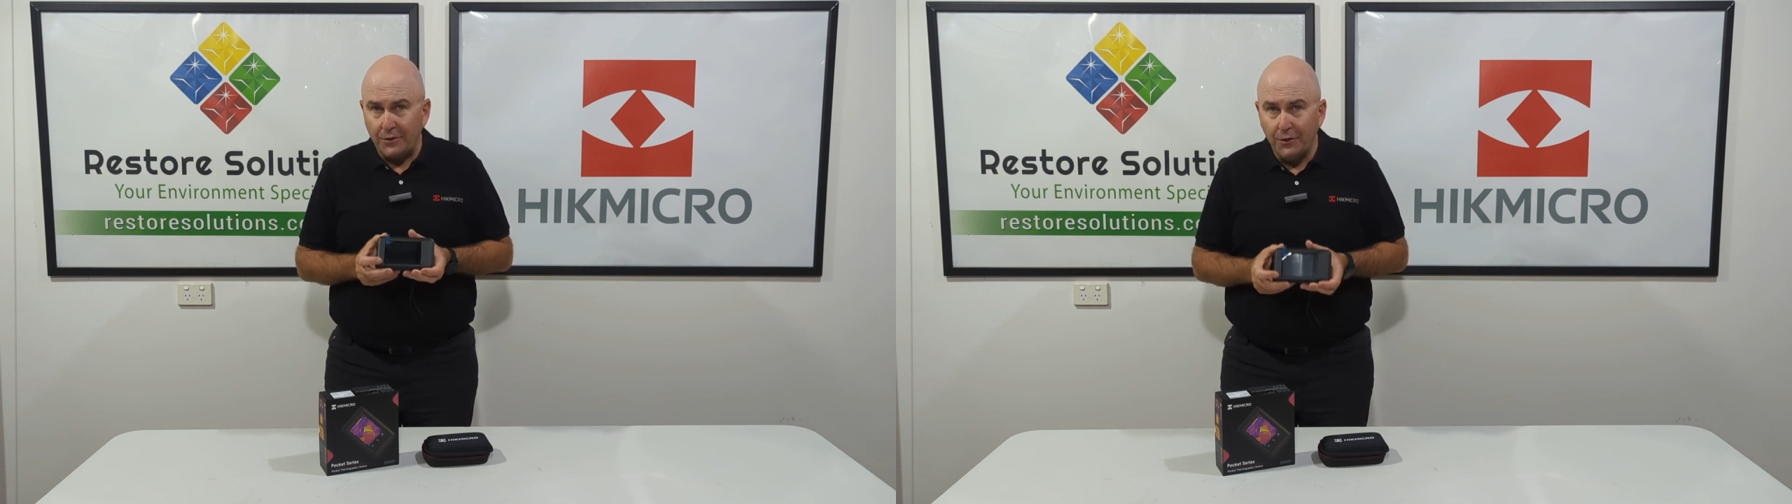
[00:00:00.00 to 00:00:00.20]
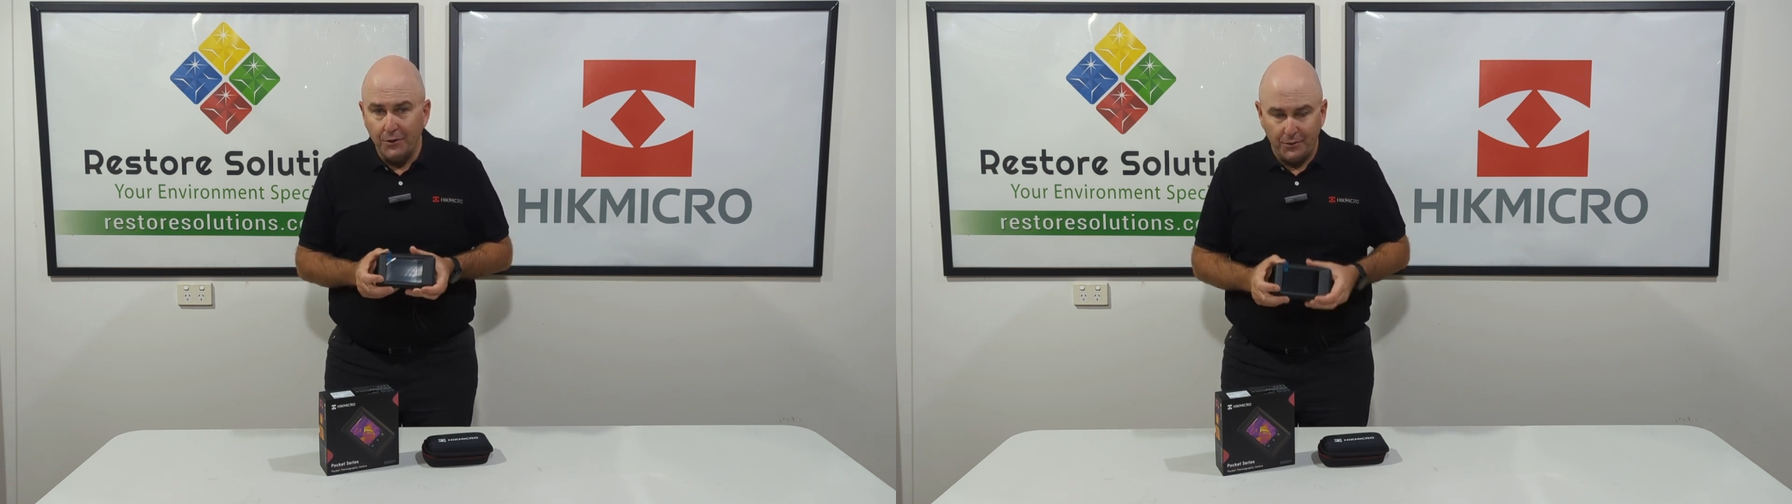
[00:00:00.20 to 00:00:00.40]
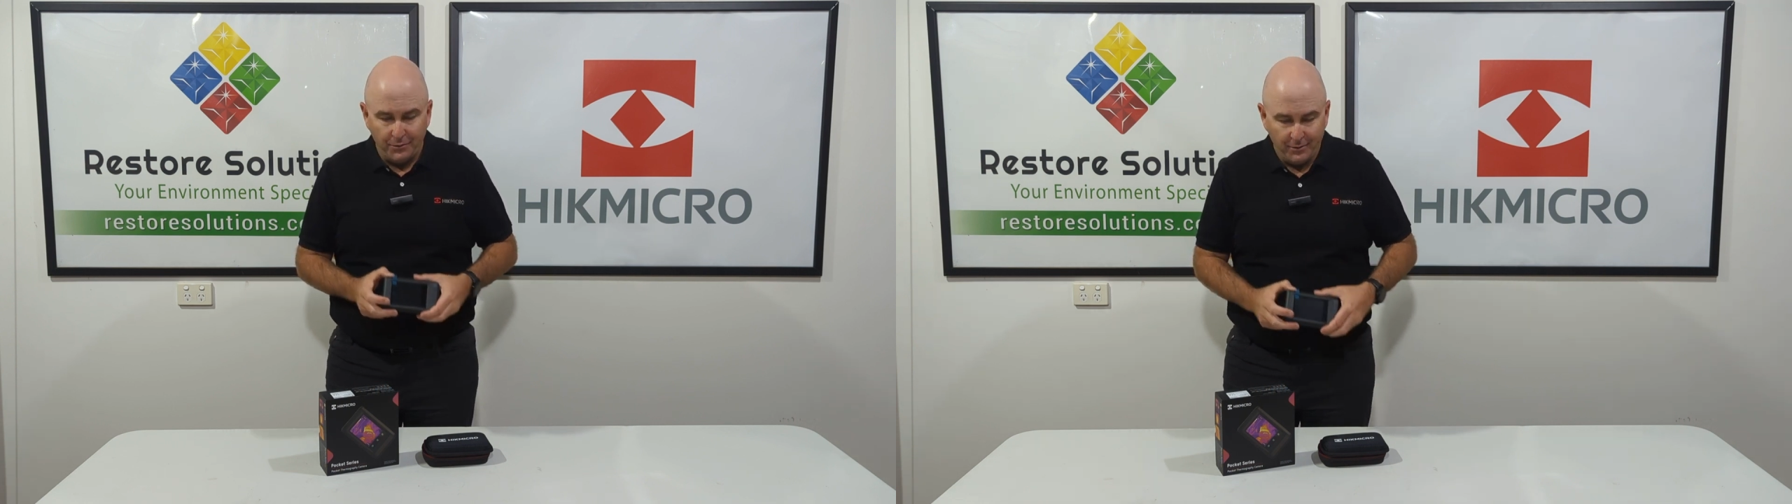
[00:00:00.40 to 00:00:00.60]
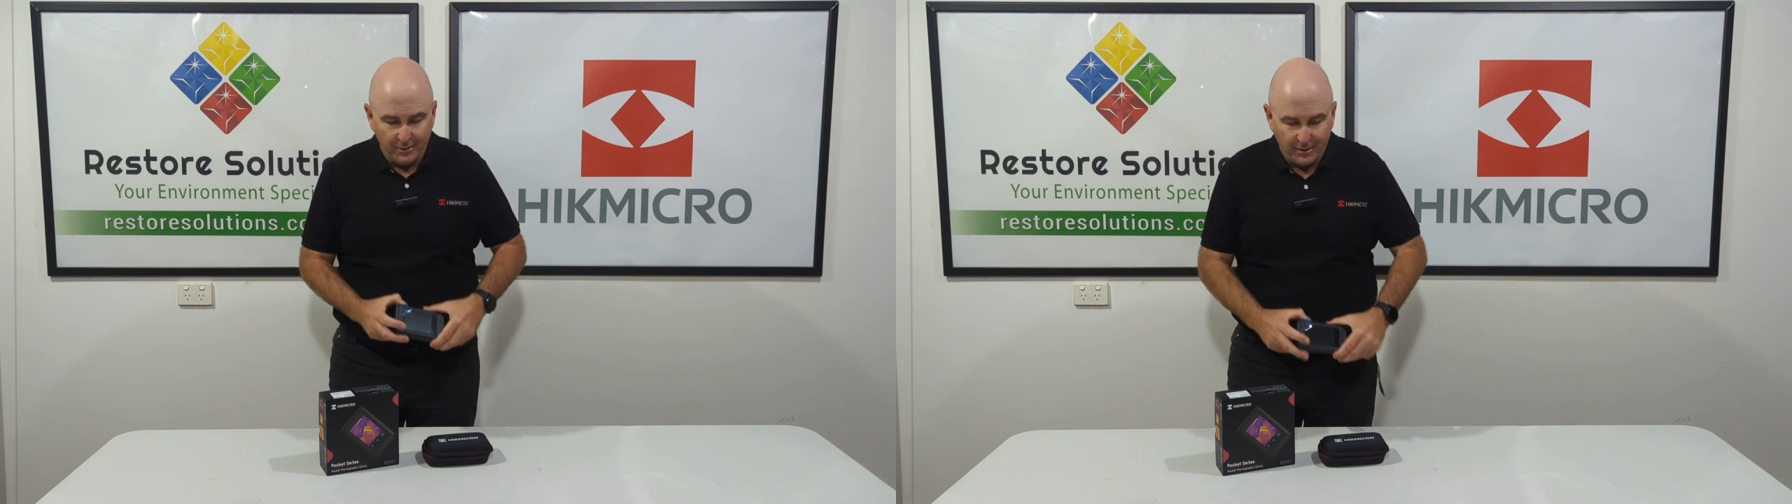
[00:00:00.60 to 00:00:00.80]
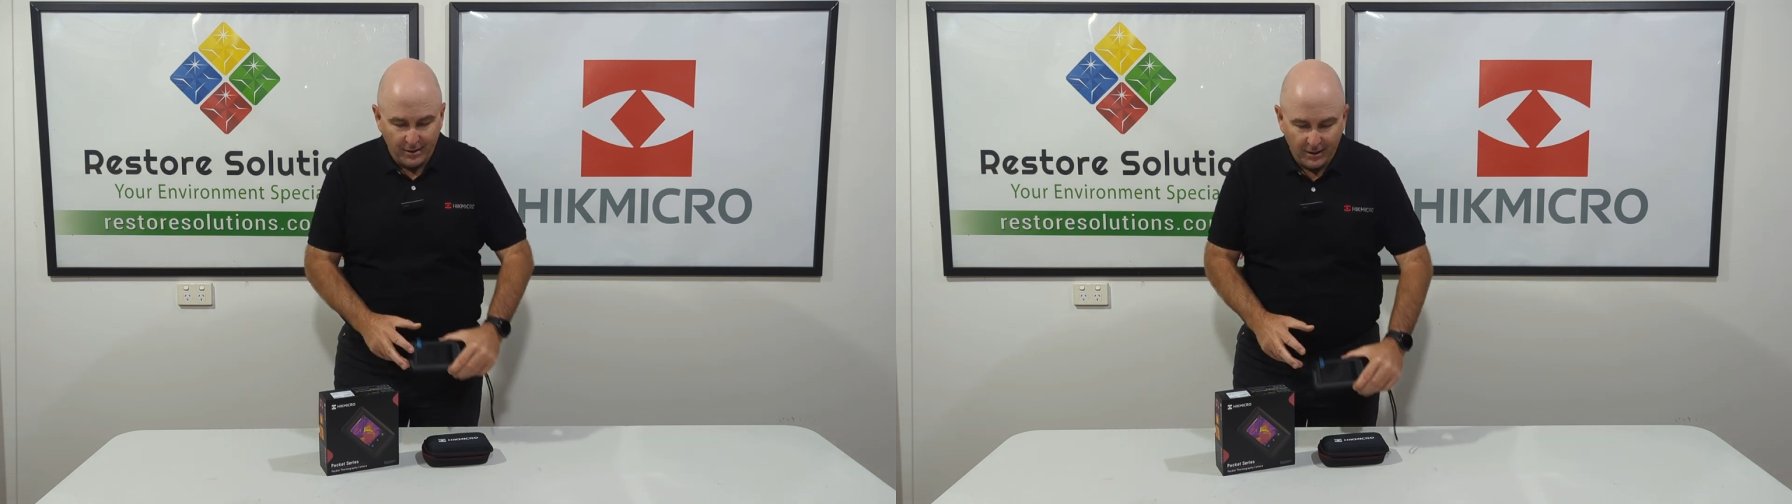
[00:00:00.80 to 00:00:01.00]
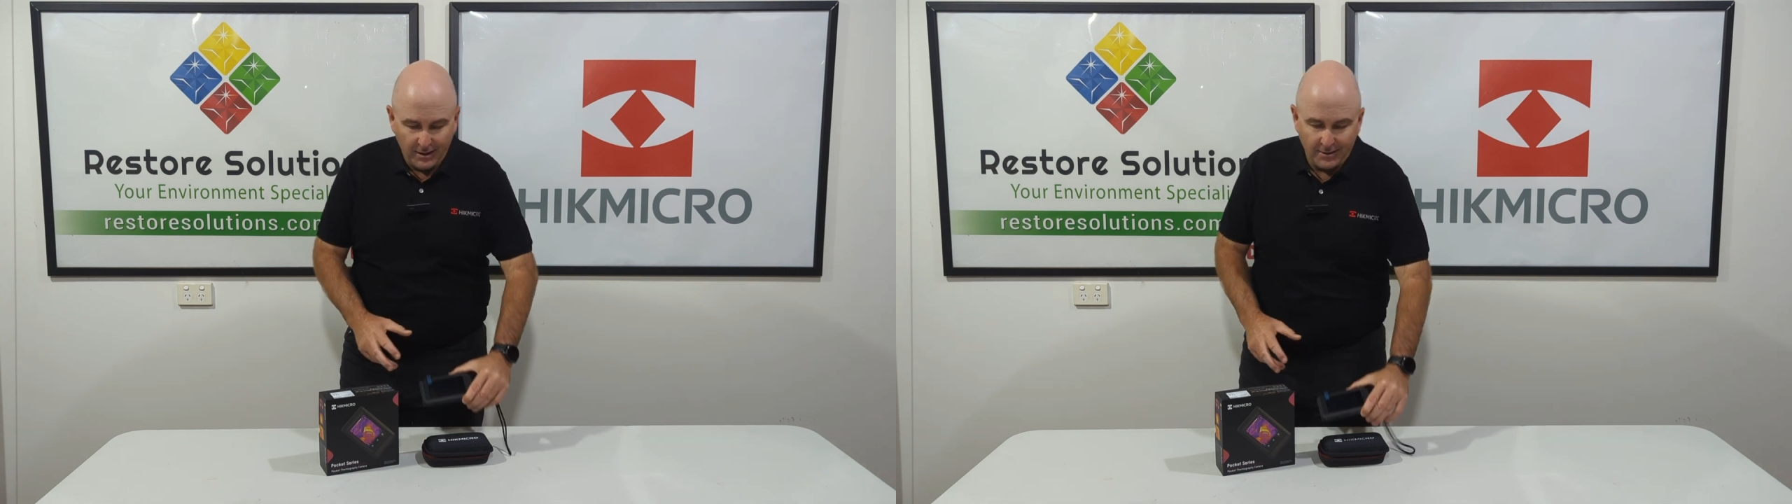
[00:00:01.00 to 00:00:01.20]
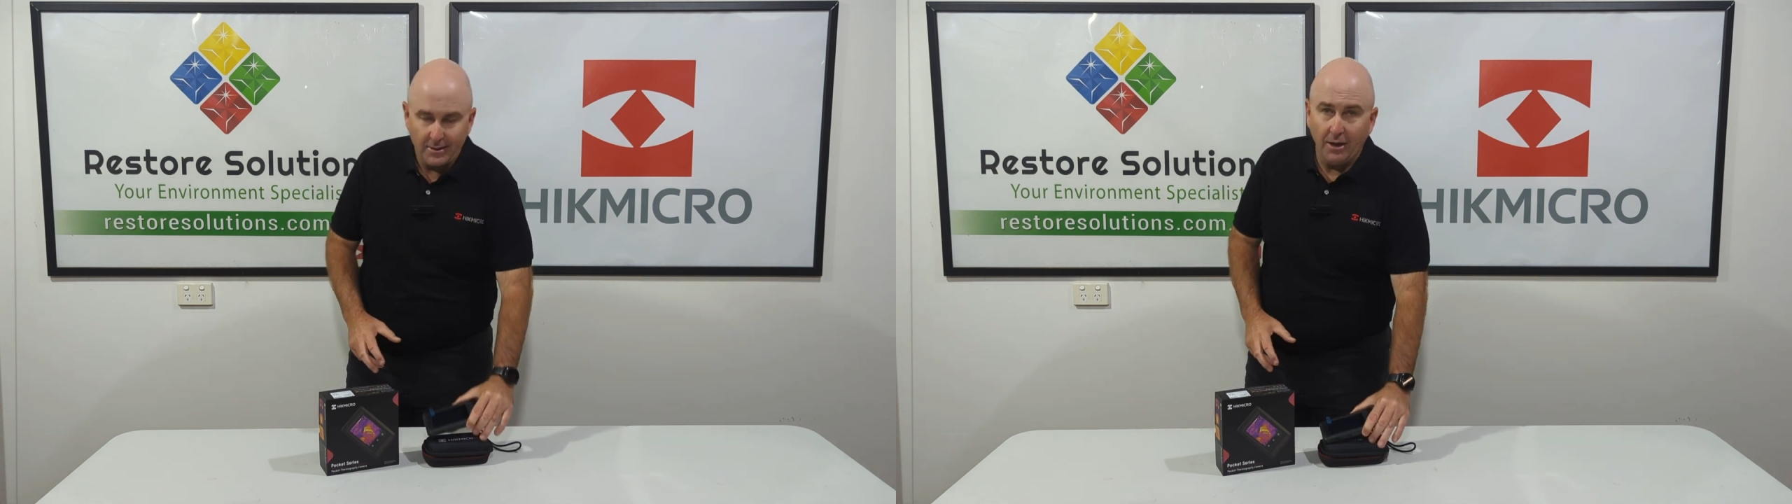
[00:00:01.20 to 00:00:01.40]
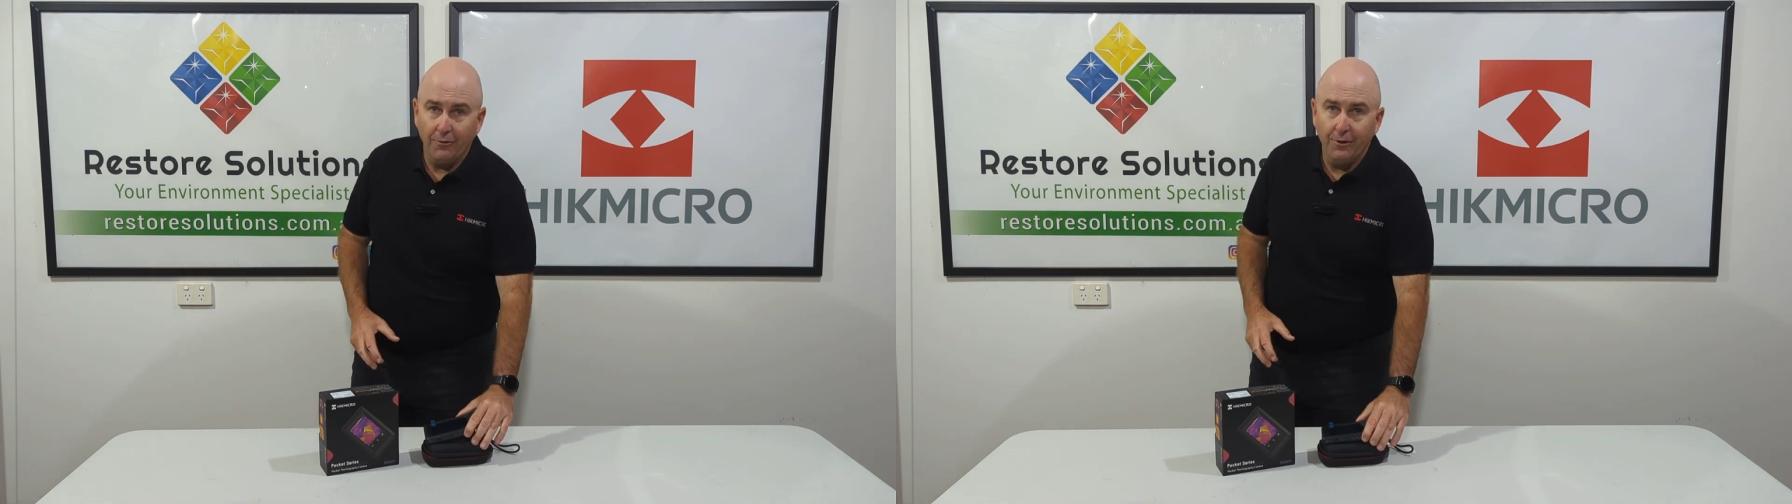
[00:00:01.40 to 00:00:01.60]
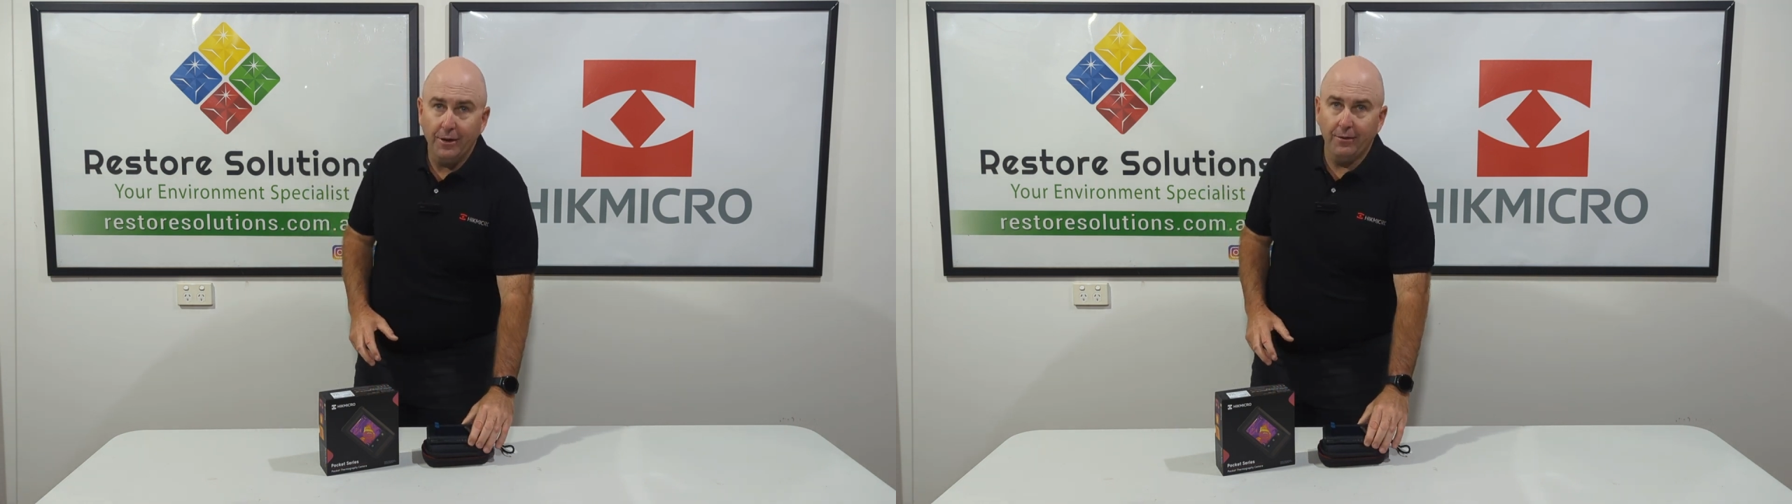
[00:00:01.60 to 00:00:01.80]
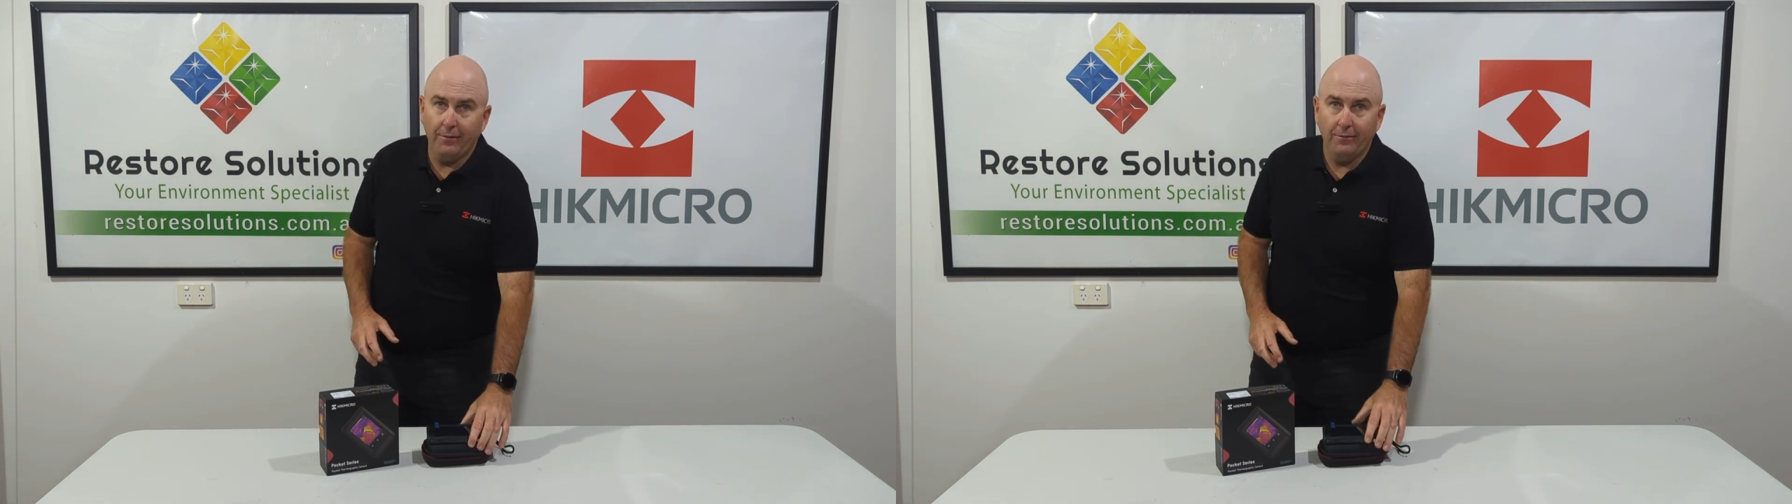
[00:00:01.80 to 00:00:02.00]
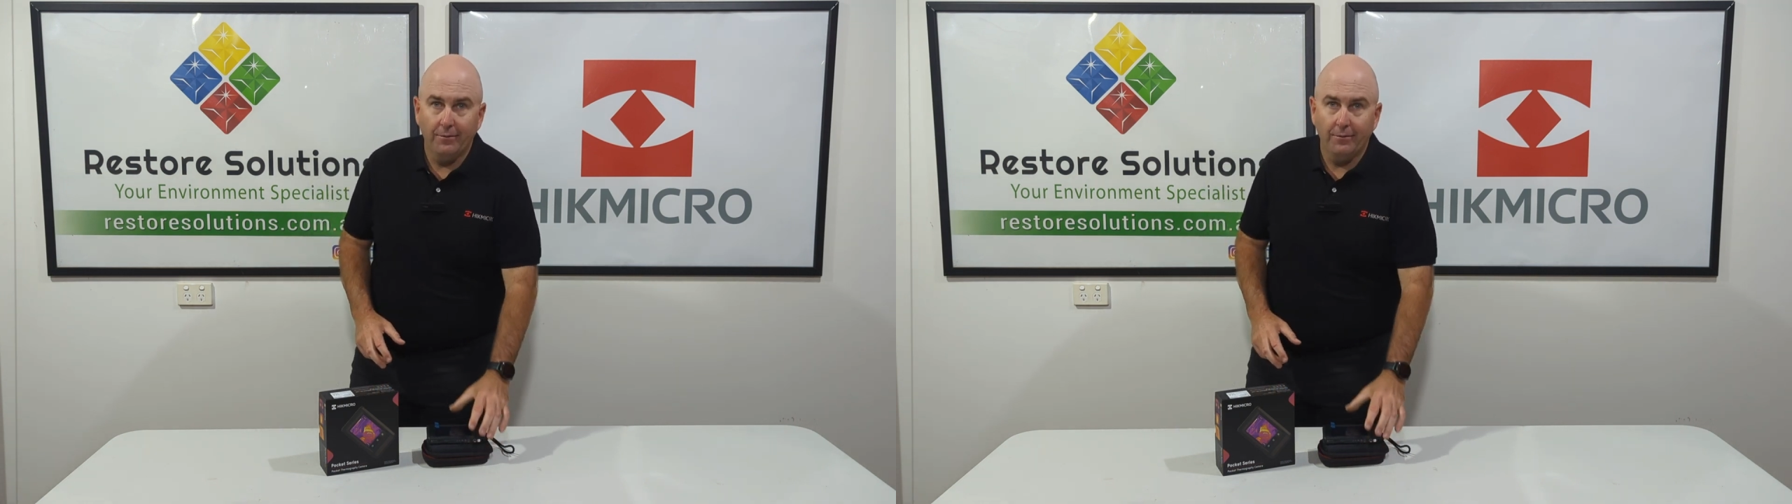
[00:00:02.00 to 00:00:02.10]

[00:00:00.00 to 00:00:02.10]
do. It is unreal.